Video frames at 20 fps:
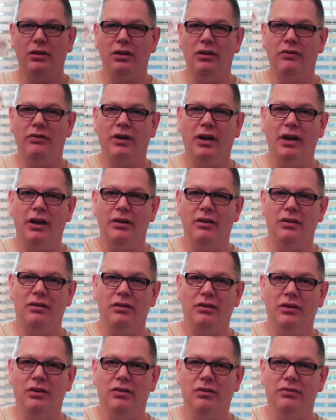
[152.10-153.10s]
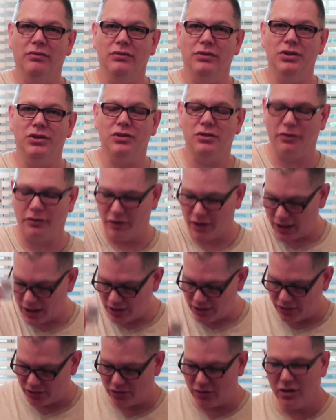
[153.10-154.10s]
You can find, just the
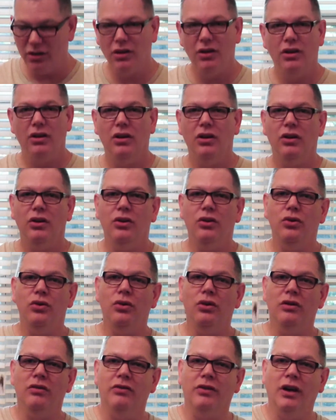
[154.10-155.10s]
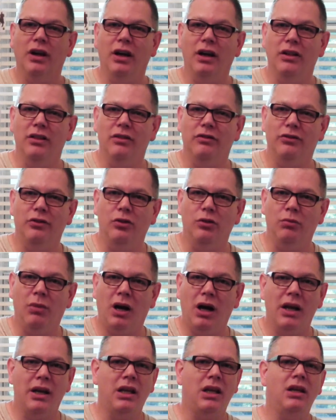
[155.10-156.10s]
face. You can find the full
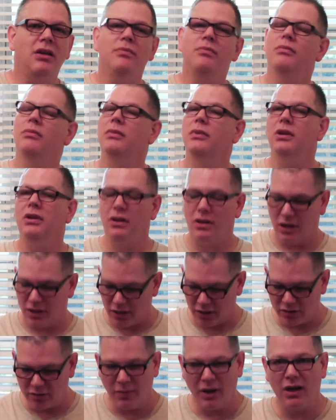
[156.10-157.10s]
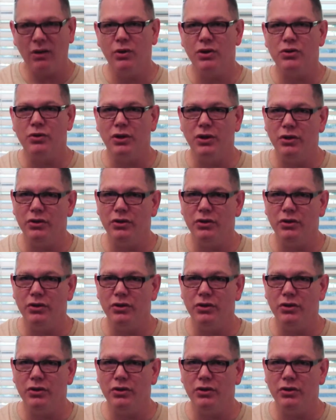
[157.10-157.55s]
body. It doesn't matter which one you